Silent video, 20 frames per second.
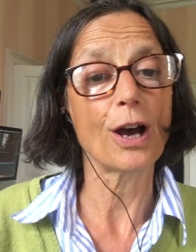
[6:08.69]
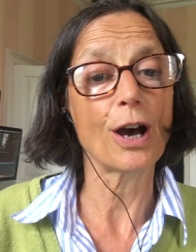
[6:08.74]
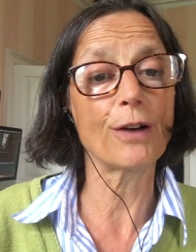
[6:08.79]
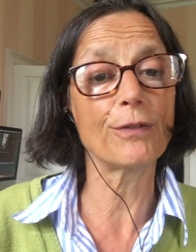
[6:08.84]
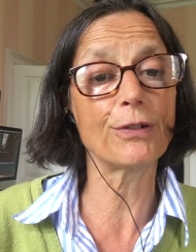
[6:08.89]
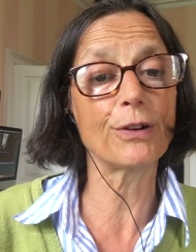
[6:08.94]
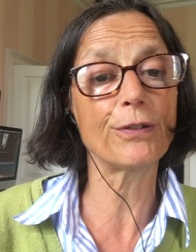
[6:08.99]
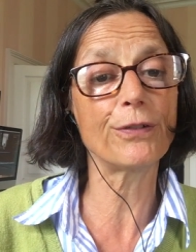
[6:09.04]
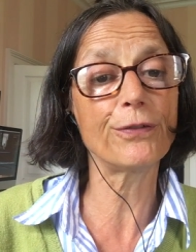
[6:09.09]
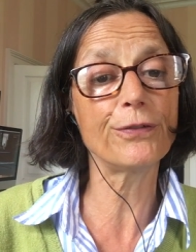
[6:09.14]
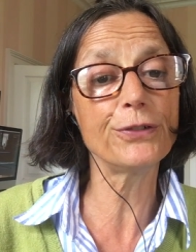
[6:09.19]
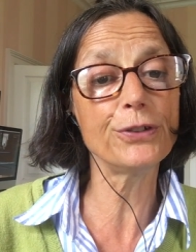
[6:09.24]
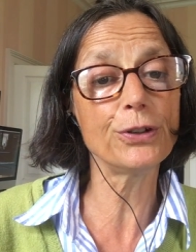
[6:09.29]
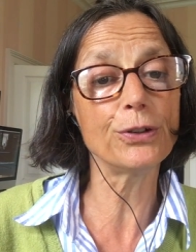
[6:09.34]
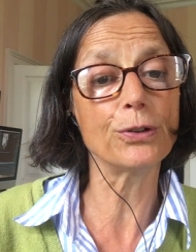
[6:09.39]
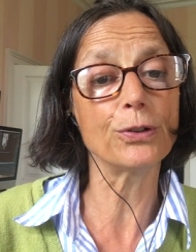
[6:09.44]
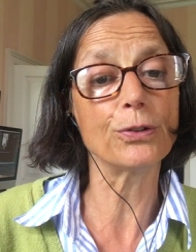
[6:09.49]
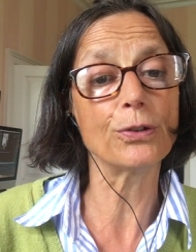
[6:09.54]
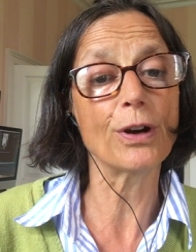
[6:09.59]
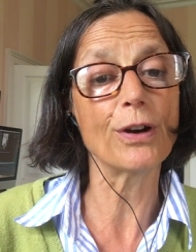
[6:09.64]
of a
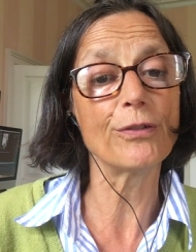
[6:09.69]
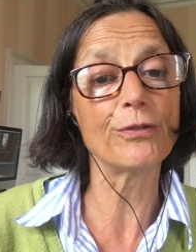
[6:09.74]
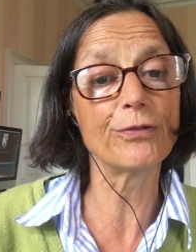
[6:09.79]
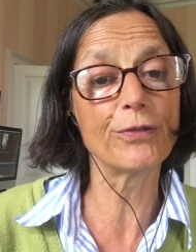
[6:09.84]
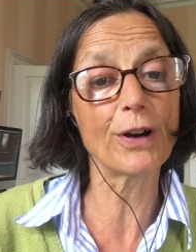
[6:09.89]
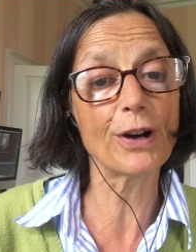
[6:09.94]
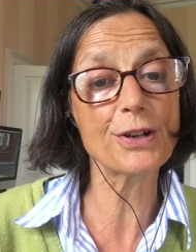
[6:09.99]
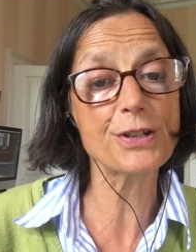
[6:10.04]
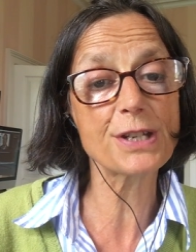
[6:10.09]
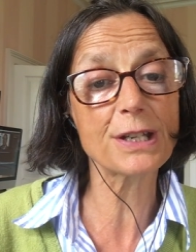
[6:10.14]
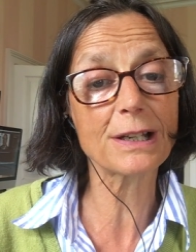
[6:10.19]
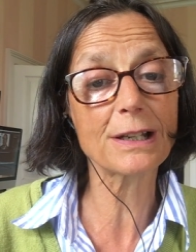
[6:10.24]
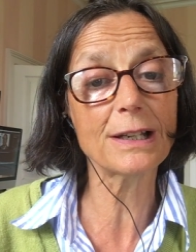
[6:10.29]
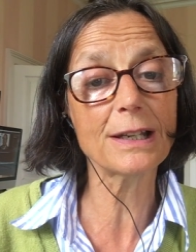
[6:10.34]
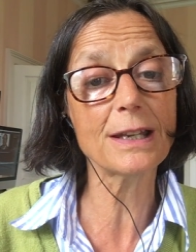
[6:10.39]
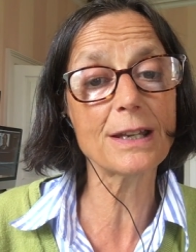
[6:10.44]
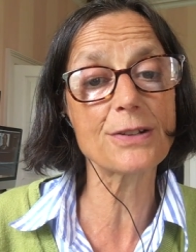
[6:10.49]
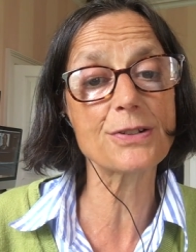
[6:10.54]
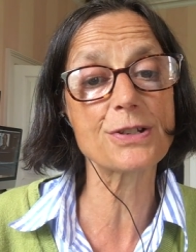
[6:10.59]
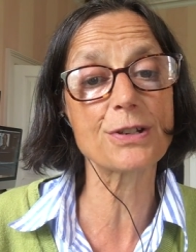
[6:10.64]
few
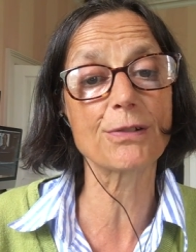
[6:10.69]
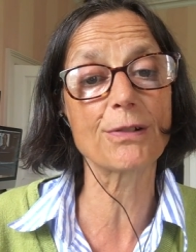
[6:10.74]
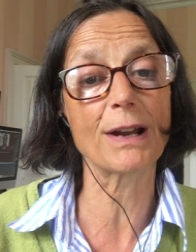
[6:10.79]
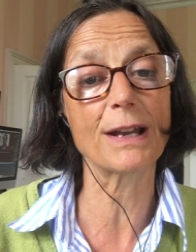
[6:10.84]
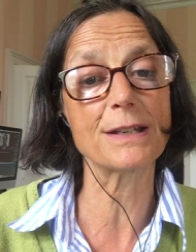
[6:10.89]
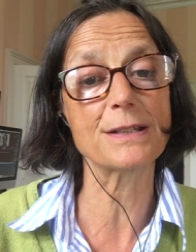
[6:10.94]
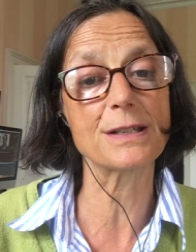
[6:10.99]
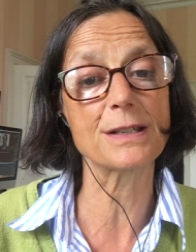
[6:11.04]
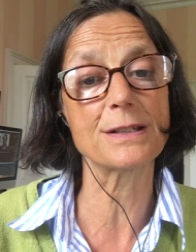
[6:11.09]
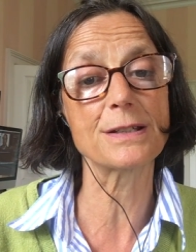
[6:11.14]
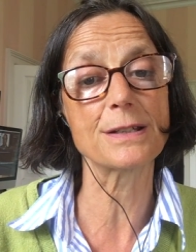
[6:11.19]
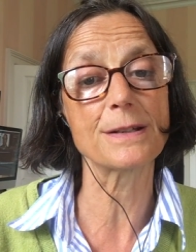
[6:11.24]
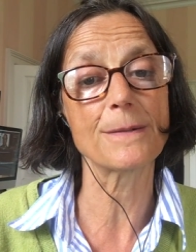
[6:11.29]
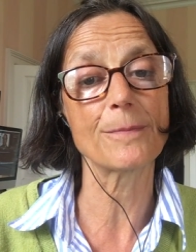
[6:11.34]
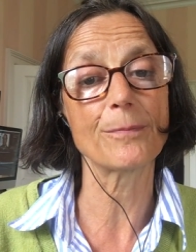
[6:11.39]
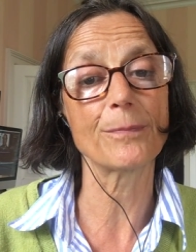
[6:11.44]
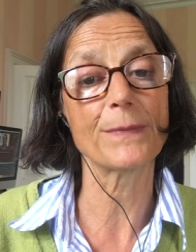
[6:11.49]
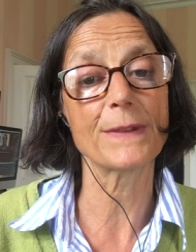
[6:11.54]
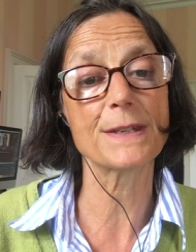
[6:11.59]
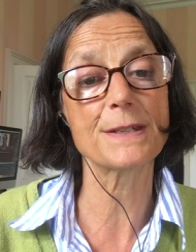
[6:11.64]
vertically integrated
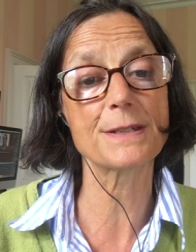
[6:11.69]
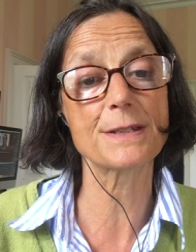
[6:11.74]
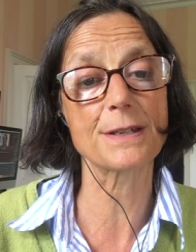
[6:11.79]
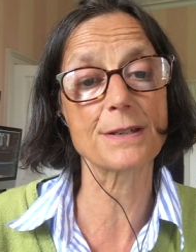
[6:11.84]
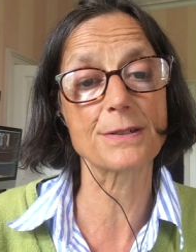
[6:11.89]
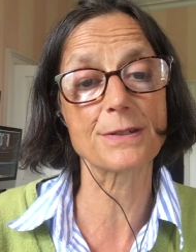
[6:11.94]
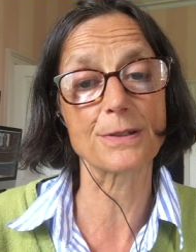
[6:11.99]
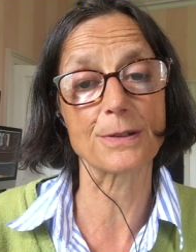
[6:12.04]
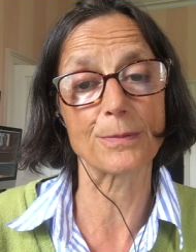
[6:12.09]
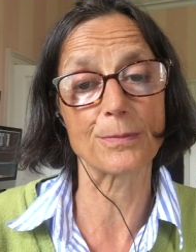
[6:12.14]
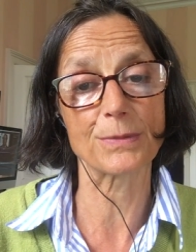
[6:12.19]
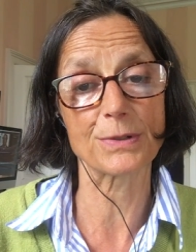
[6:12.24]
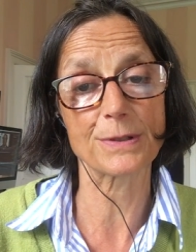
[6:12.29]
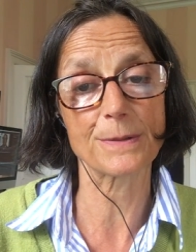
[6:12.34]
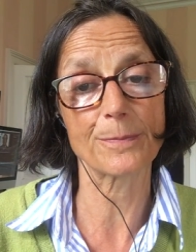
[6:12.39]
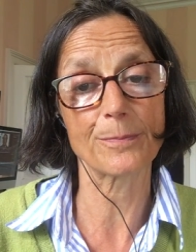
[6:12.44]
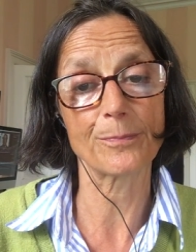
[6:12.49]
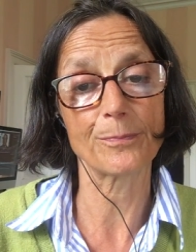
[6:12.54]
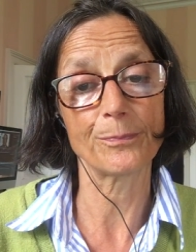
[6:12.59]
systems,